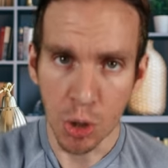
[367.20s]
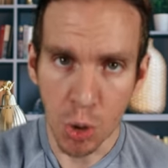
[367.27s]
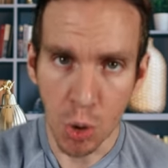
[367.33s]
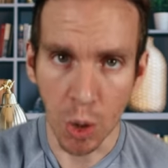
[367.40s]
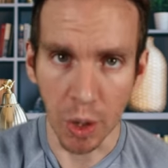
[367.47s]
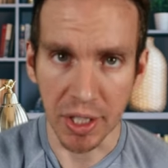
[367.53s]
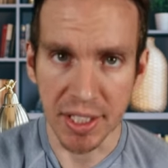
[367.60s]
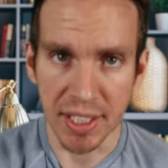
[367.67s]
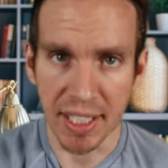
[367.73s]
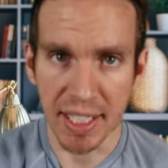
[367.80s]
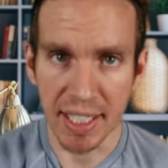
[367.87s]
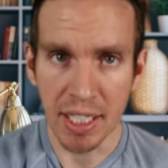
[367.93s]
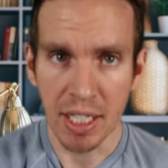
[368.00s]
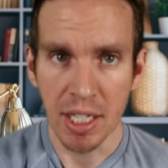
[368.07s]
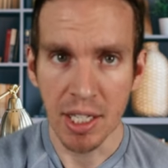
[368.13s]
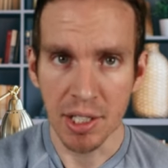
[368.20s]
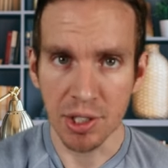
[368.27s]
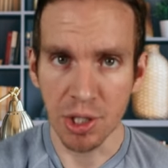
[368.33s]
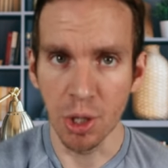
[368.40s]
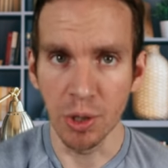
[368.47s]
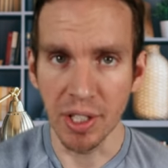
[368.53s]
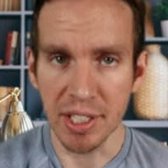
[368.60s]
New York City.
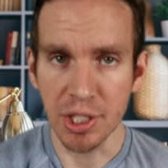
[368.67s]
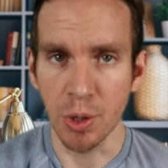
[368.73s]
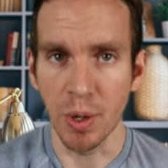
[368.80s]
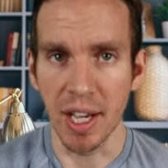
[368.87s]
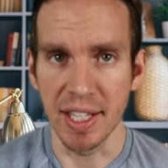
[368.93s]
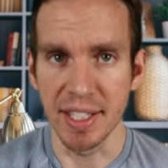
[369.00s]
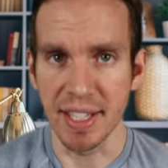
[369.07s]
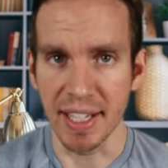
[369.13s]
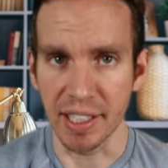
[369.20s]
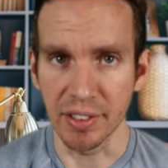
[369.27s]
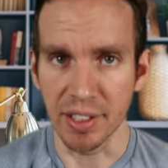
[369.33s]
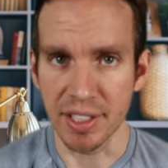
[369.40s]
So let's go ahead and take a